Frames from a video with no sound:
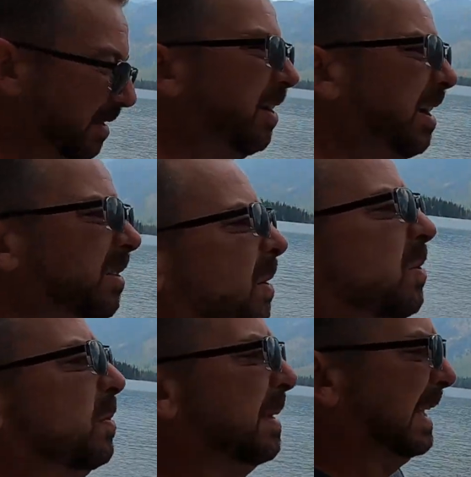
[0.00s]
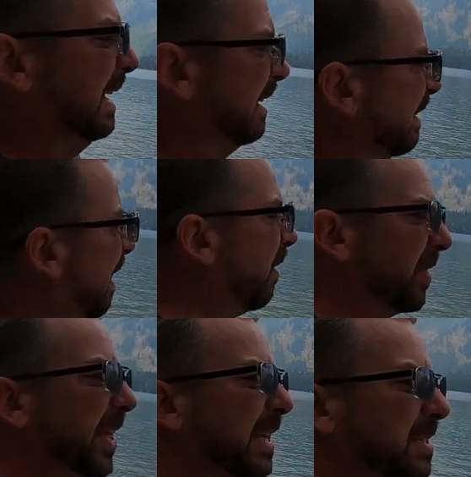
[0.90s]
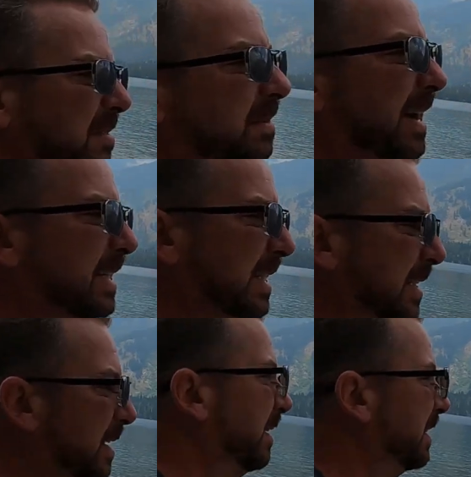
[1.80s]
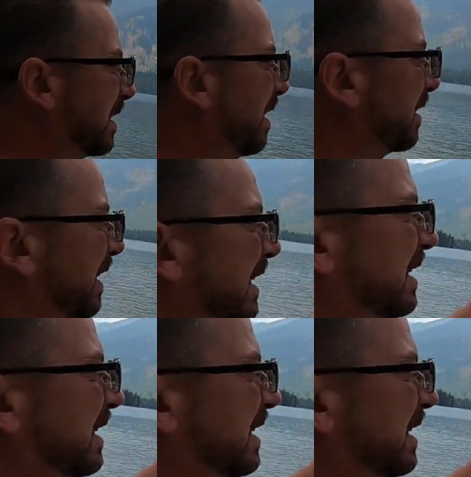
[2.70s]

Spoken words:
mean, oh, who am I kidding? The whole thing's Grand Teton. It's all Grand